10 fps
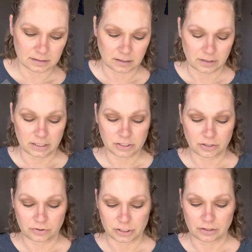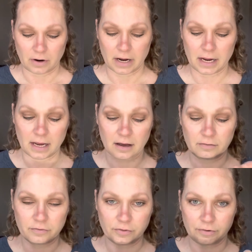I showed you I have
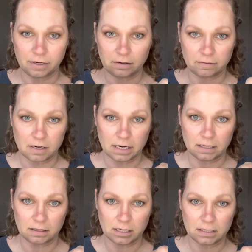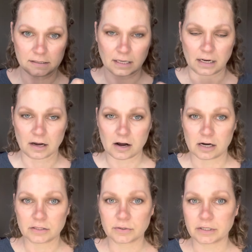3 different highlights and a
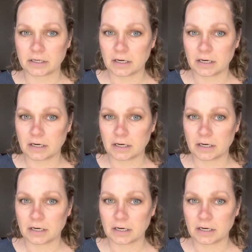contour.